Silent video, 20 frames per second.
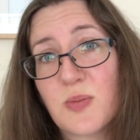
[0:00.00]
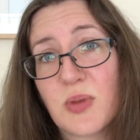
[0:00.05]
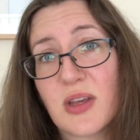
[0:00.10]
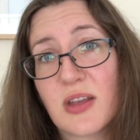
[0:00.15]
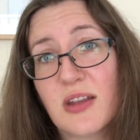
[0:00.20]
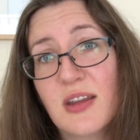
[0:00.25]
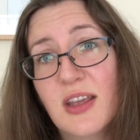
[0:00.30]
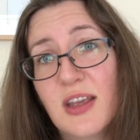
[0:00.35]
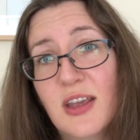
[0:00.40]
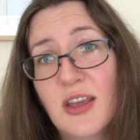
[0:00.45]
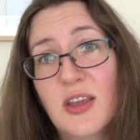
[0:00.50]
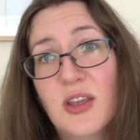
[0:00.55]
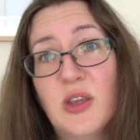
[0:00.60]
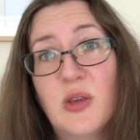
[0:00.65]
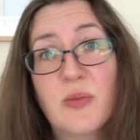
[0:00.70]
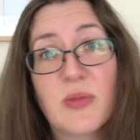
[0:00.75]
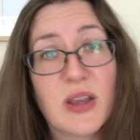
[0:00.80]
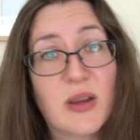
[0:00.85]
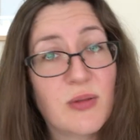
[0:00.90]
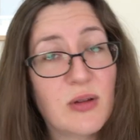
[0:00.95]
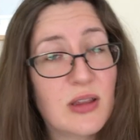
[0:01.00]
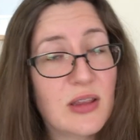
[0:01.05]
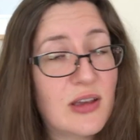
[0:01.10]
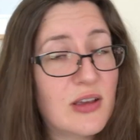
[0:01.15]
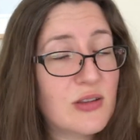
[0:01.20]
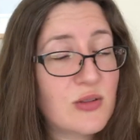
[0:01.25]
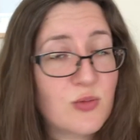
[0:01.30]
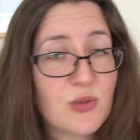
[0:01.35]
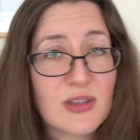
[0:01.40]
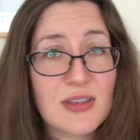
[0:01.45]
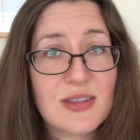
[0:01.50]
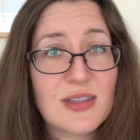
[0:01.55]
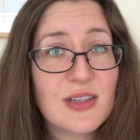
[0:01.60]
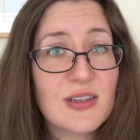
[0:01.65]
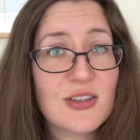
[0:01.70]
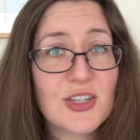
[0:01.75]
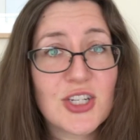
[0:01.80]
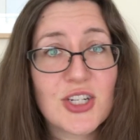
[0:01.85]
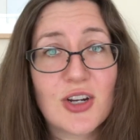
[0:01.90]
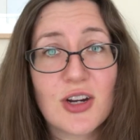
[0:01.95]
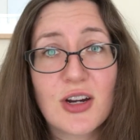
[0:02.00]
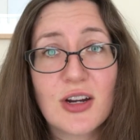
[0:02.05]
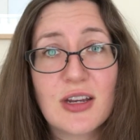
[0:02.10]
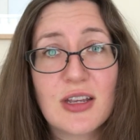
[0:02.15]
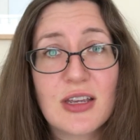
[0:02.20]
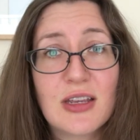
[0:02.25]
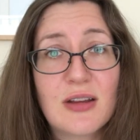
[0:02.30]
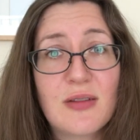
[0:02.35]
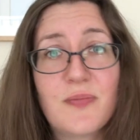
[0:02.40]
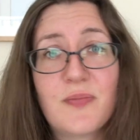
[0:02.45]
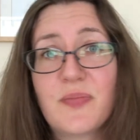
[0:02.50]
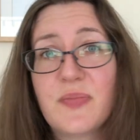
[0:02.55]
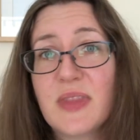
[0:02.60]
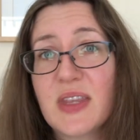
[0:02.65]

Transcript: but you might realize once this started,